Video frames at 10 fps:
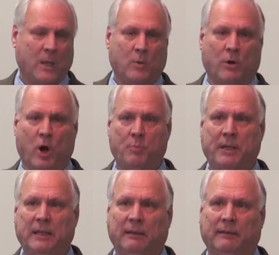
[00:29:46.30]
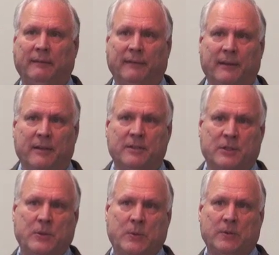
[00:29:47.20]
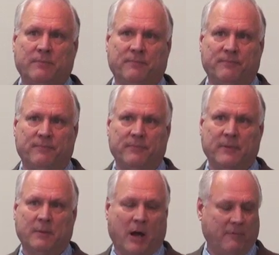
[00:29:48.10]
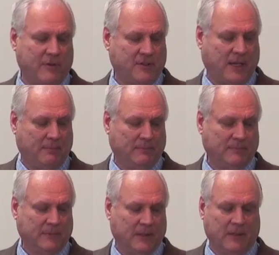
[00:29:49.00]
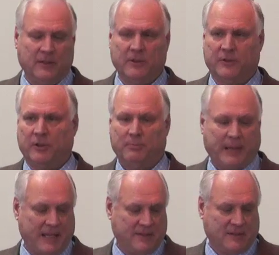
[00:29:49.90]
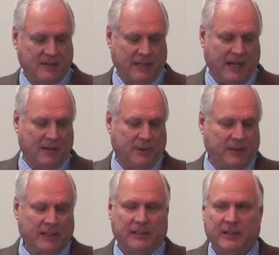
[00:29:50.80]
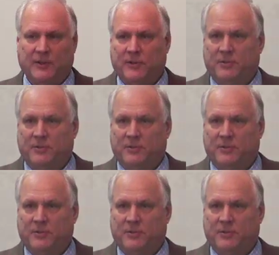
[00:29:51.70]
We're hoping to offer some consultant-based accountability clinics for